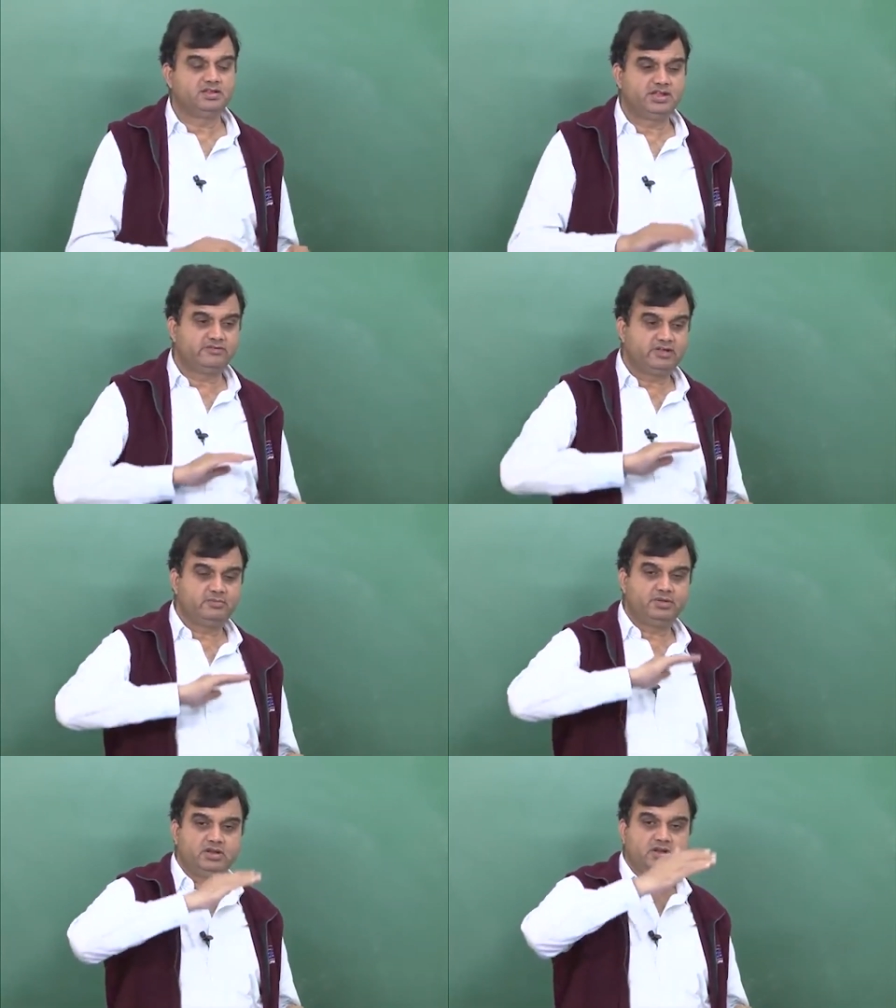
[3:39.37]
there
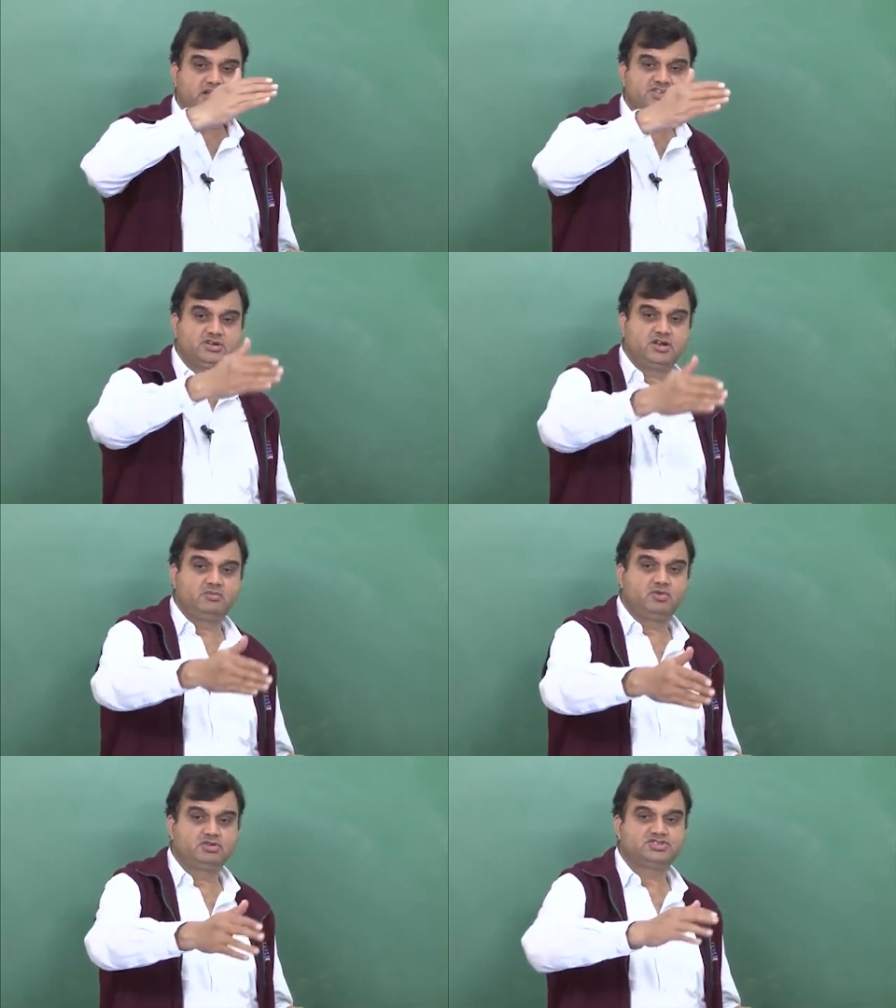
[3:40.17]
will be
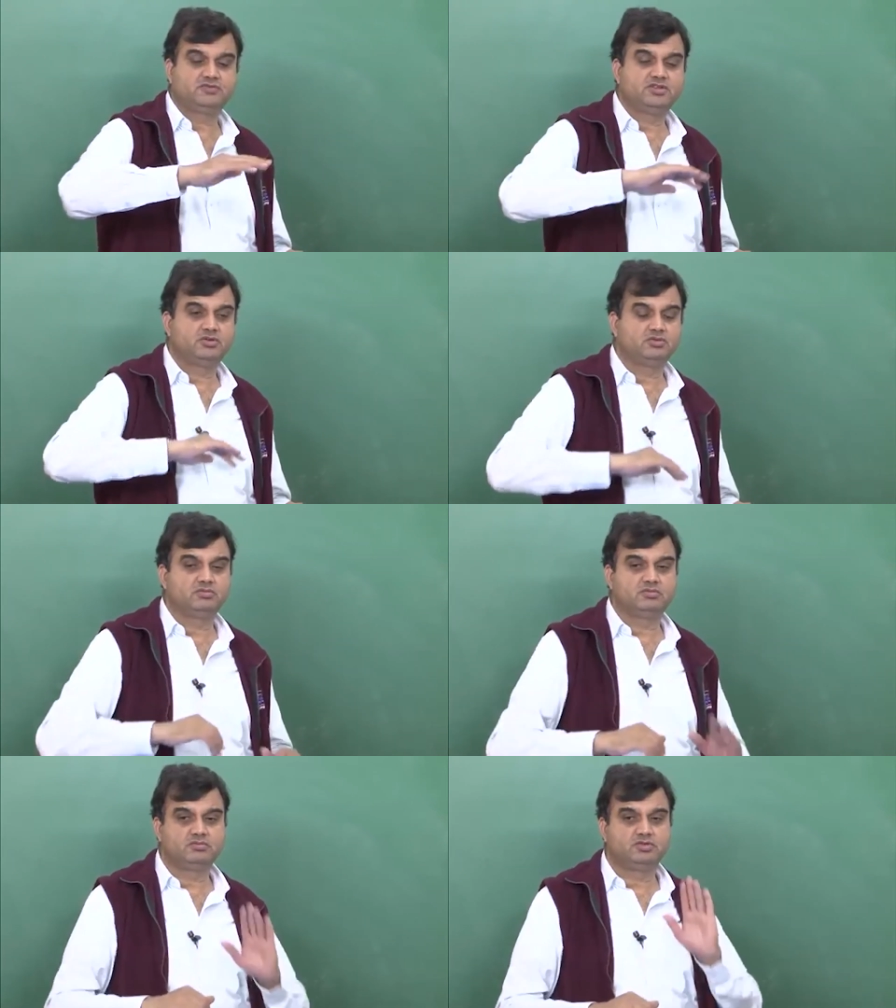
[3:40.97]
natural modes of the
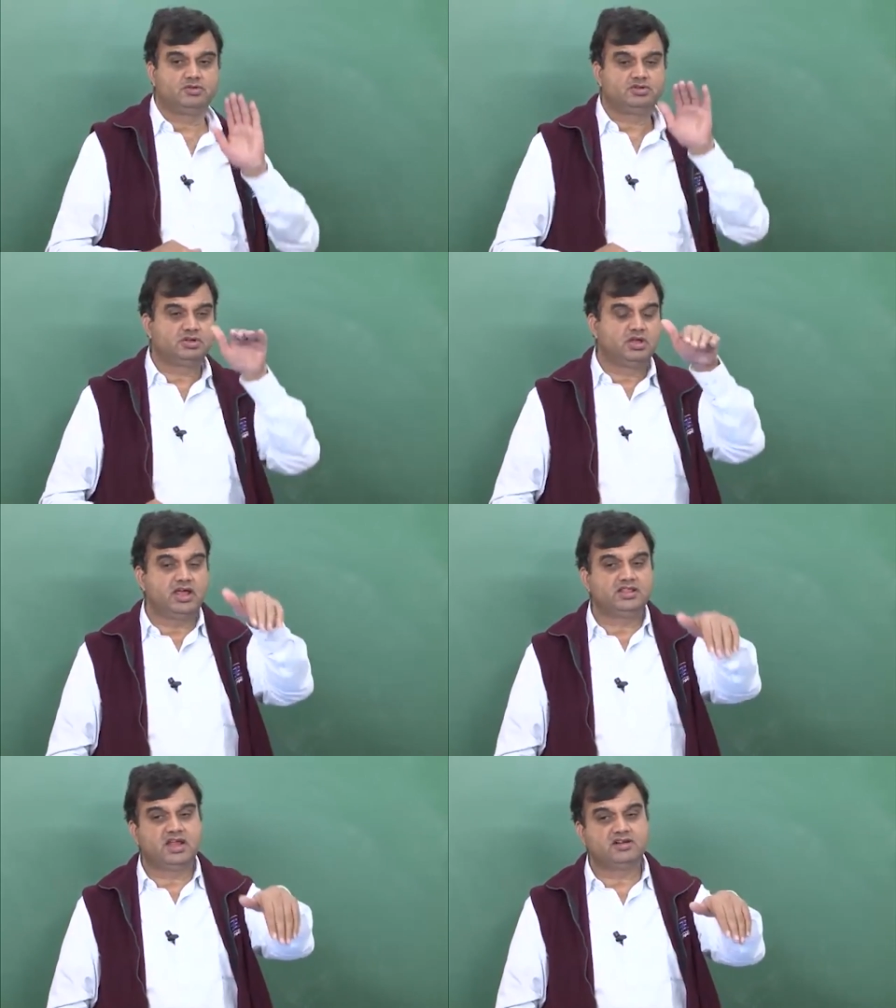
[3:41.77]
room,
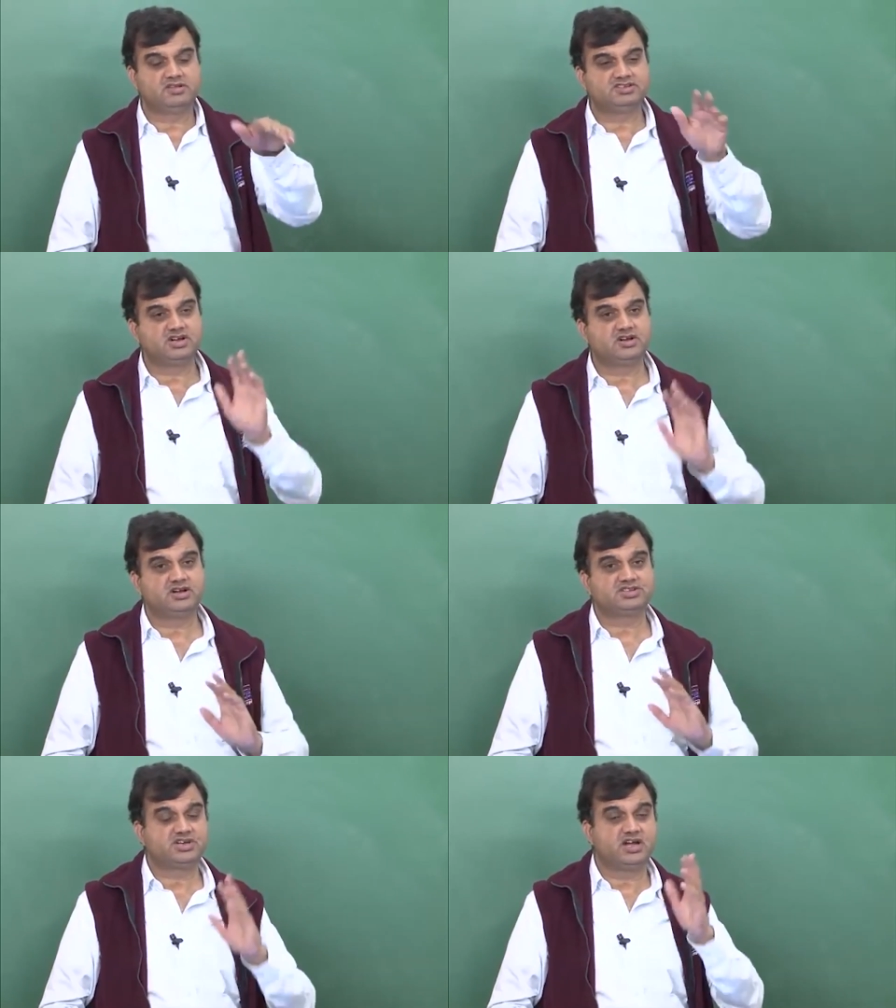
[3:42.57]
and that will
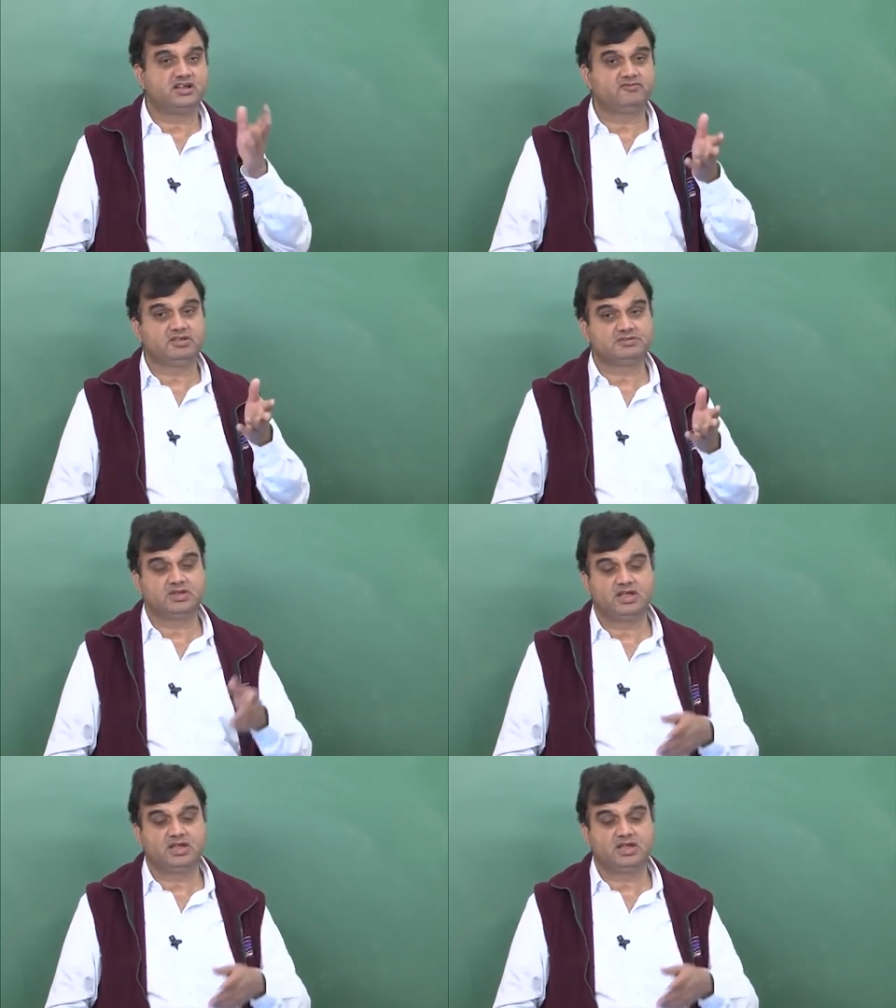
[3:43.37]
generate standing waves.